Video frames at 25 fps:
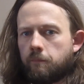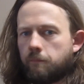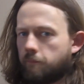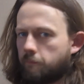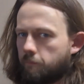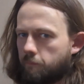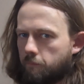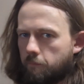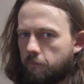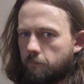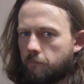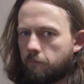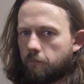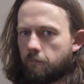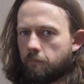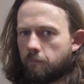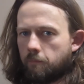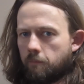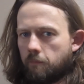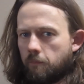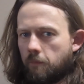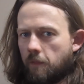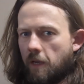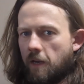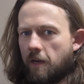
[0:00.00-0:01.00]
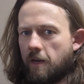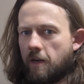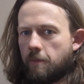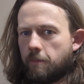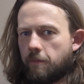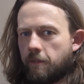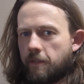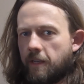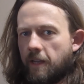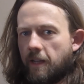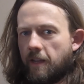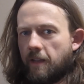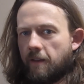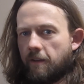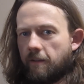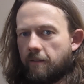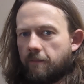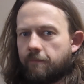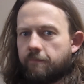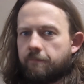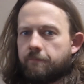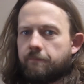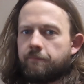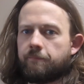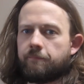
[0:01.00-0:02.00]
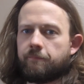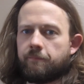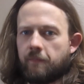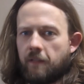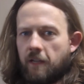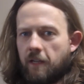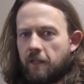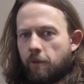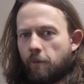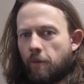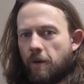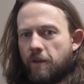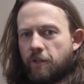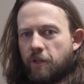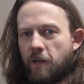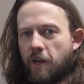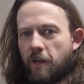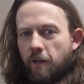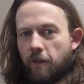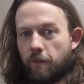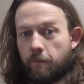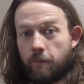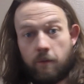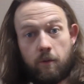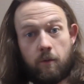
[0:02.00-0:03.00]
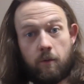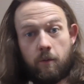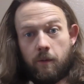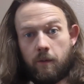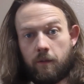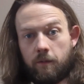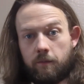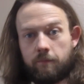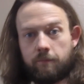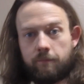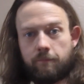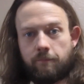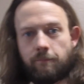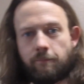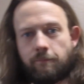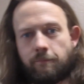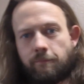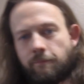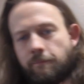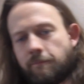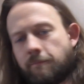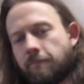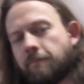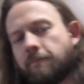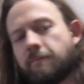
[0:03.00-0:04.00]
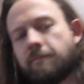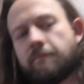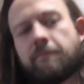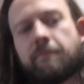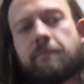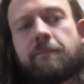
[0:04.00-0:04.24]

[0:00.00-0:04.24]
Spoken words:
then I would continue through the rest of the month. I used heavy cream and